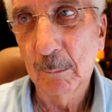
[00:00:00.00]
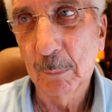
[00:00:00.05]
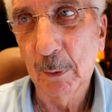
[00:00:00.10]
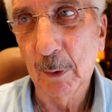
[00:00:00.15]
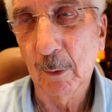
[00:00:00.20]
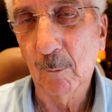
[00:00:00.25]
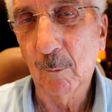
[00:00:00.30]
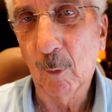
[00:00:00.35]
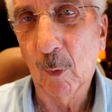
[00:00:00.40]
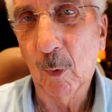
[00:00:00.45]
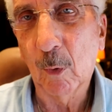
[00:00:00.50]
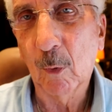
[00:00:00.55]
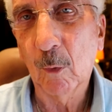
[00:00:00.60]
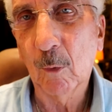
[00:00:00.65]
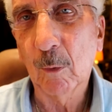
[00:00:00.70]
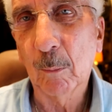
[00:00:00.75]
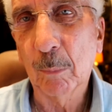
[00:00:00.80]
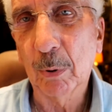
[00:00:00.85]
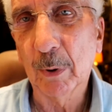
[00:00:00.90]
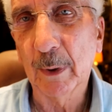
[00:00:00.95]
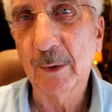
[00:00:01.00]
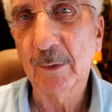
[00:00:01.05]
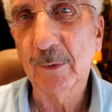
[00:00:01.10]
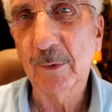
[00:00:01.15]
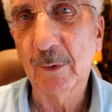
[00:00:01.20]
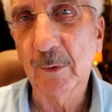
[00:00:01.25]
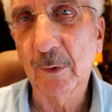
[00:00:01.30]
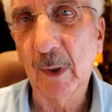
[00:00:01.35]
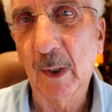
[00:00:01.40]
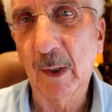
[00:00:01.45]
But of all the
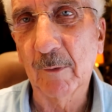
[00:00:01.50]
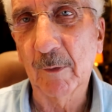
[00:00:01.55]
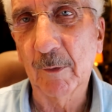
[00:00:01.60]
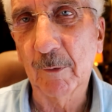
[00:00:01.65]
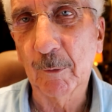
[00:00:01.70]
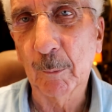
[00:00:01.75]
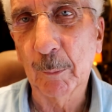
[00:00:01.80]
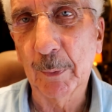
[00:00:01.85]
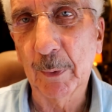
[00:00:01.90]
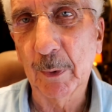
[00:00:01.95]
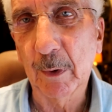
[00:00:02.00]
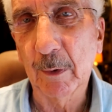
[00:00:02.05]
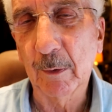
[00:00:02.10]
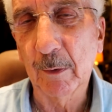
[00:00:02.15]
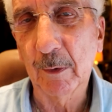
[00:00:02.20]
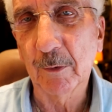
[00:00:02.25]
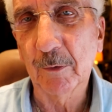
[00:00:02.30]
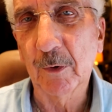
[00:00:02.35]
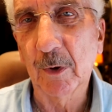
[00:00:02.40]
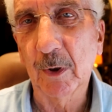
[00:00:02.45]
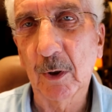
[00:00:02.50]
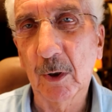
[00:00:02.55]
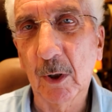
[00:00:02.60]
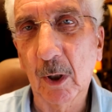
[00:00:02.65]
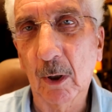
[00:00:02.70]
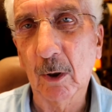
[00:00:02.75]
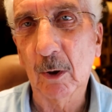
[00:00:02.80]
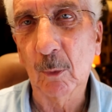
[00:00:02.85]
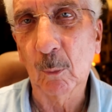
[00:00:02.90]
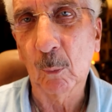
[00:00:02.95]
places I've ever been in this
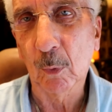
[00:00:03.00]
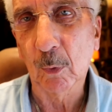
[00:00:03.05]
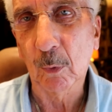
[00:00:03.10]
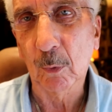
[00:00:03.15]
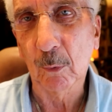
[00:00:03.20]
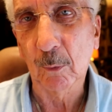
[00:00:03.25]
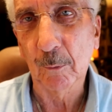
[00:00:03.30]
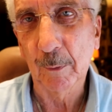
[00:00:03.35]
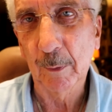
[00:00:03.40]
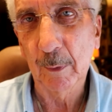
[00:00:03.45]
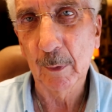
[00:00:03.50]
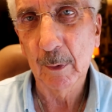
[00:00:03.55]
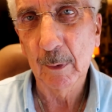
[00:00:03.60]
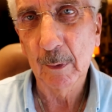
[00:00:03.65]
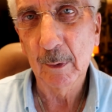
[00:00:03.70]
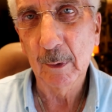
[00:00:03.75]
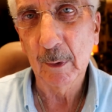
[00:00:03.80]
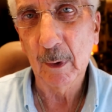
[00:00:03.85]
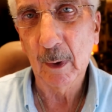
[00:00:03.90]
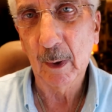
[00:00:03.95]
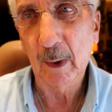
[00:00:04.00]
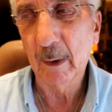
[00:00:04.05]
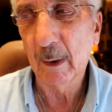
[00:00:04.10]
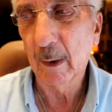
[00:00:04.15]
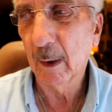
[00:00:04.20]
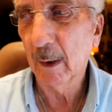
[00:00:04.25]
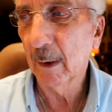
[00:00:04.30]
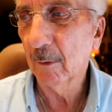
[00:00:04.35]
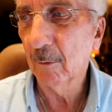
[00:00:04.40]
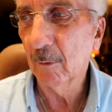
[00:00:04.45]
entire world,
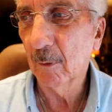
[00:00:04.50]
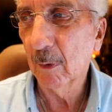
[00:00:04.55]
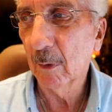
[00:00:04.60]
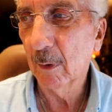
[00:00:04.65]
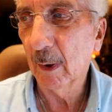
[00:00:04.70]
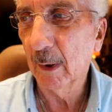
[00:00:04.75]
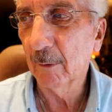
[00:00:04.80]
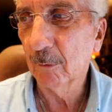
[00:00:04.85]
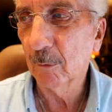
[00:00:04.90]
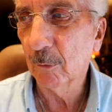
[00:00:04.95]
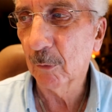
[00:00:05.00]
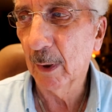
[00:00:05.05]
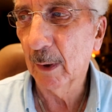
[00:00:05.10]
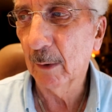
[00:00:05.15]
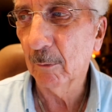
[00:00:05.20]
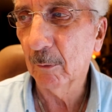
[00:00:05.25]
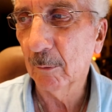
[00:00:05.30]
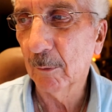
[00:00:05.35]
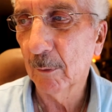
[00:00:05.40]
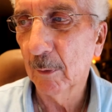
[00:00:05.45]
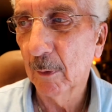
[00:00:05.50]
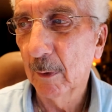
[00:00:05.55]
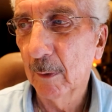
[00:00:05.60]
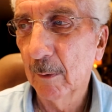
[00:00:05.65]
I've traveled.